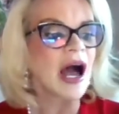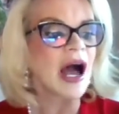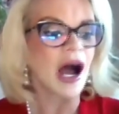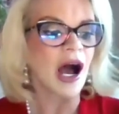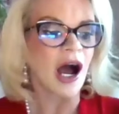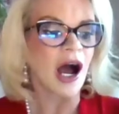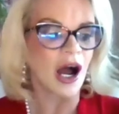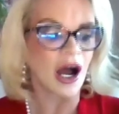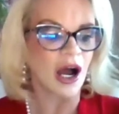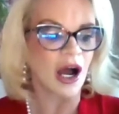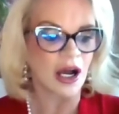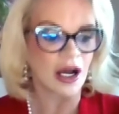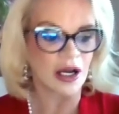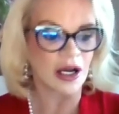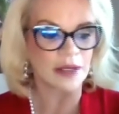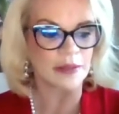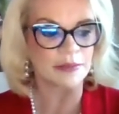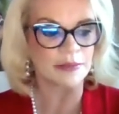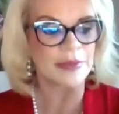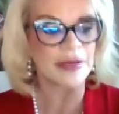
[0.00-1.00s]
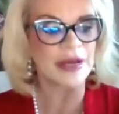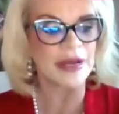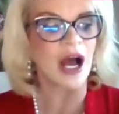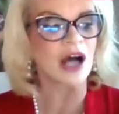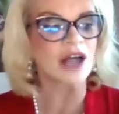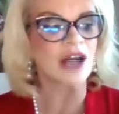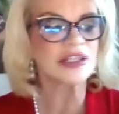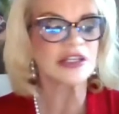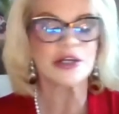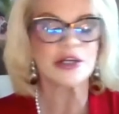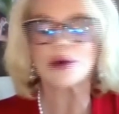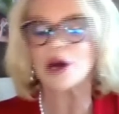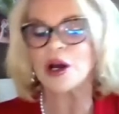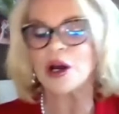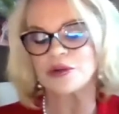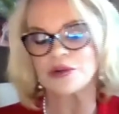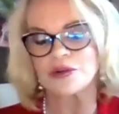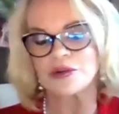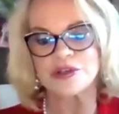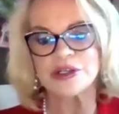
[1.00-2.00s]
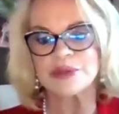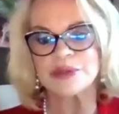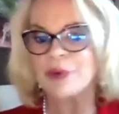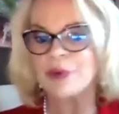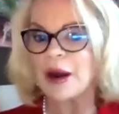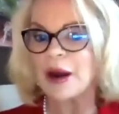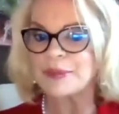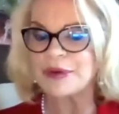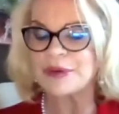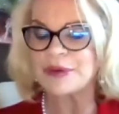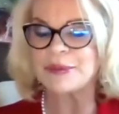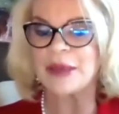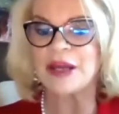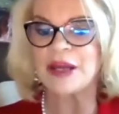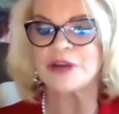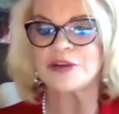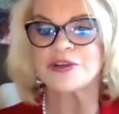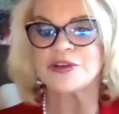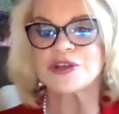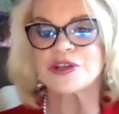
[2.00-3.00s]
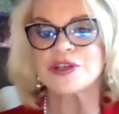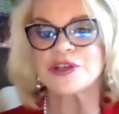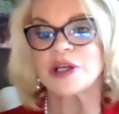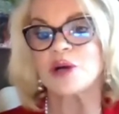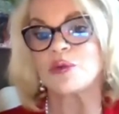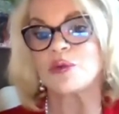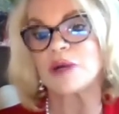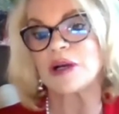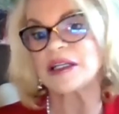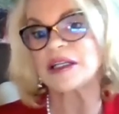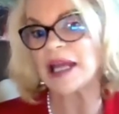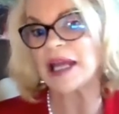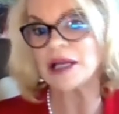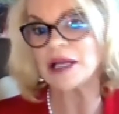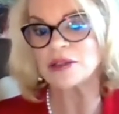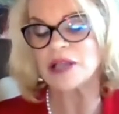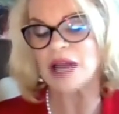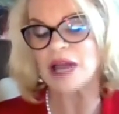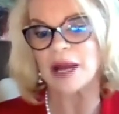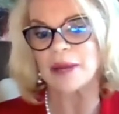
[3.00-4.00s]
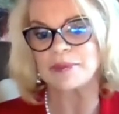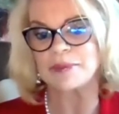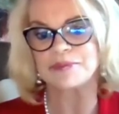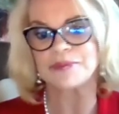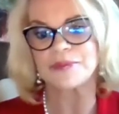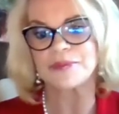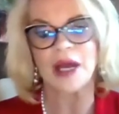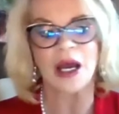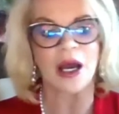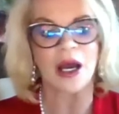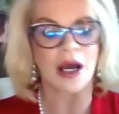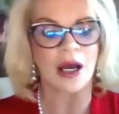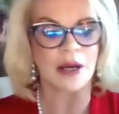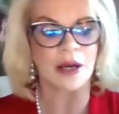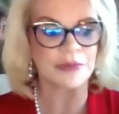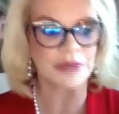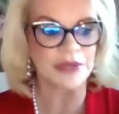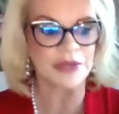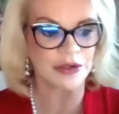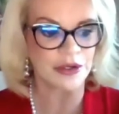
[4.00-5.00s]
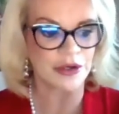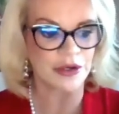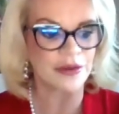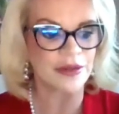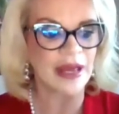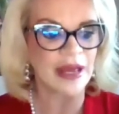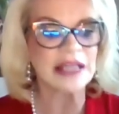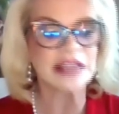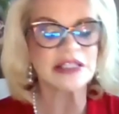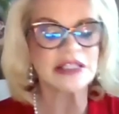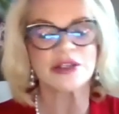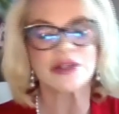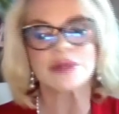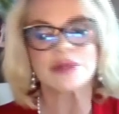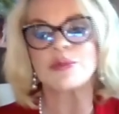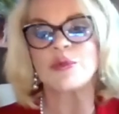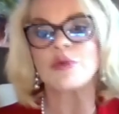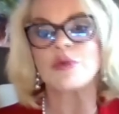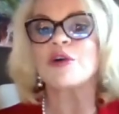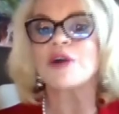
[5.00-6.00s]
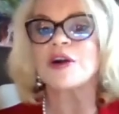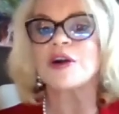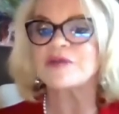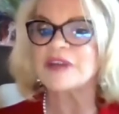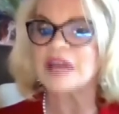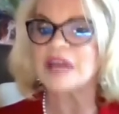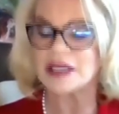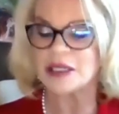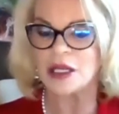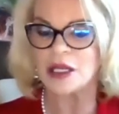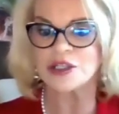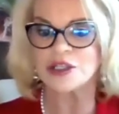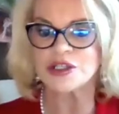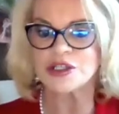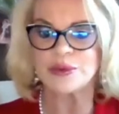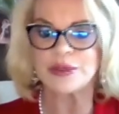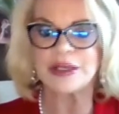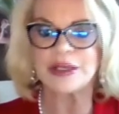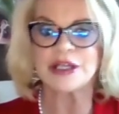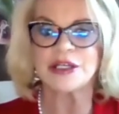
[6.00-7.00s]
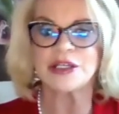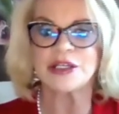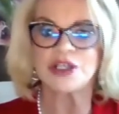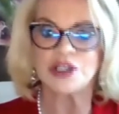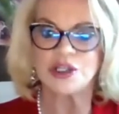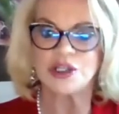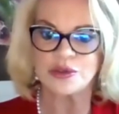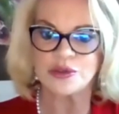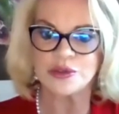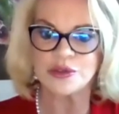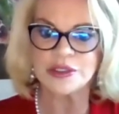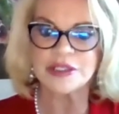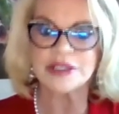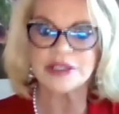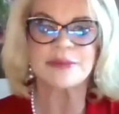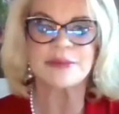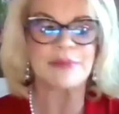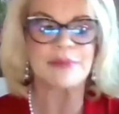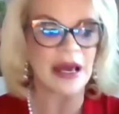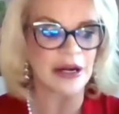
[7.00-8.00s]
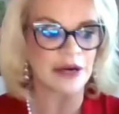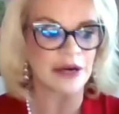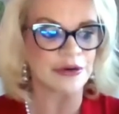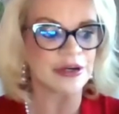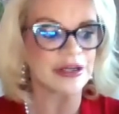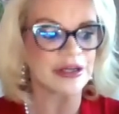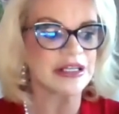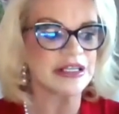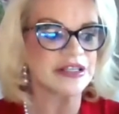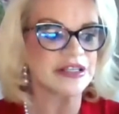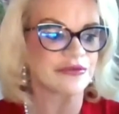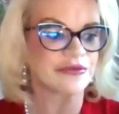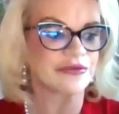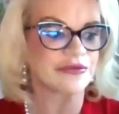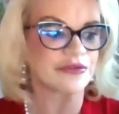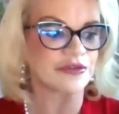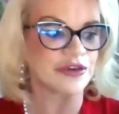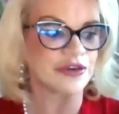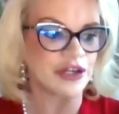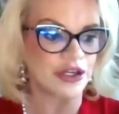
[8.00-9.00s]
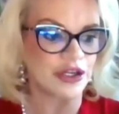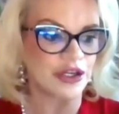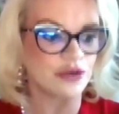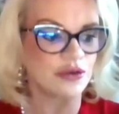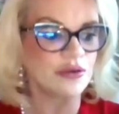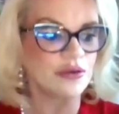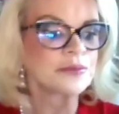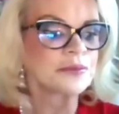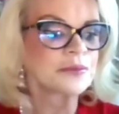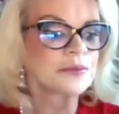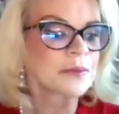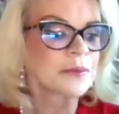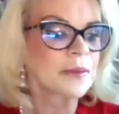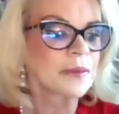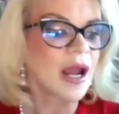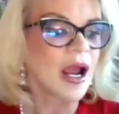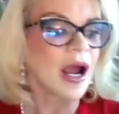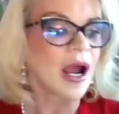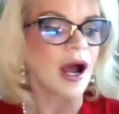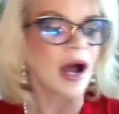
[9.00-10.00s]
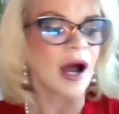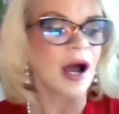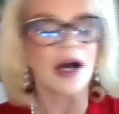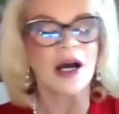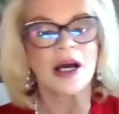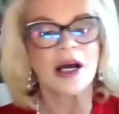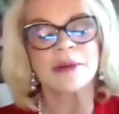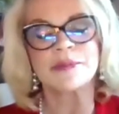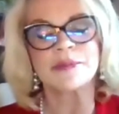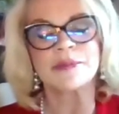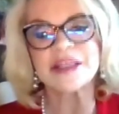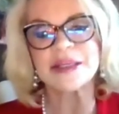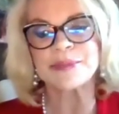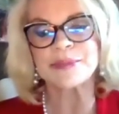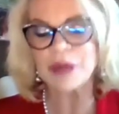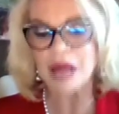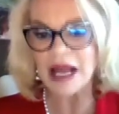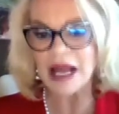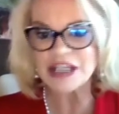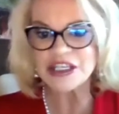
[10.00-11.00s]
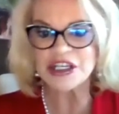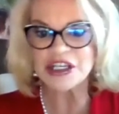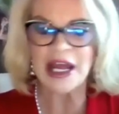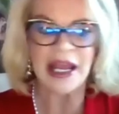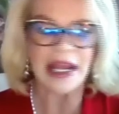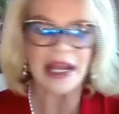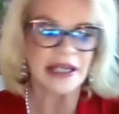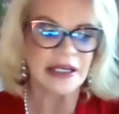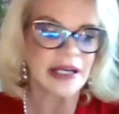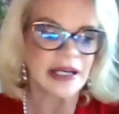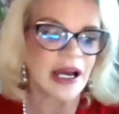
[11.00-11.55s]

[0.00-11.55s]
Also, owners and property managers don't want downtime. That. So the more technology we can use, the better it is for you. Supply chain.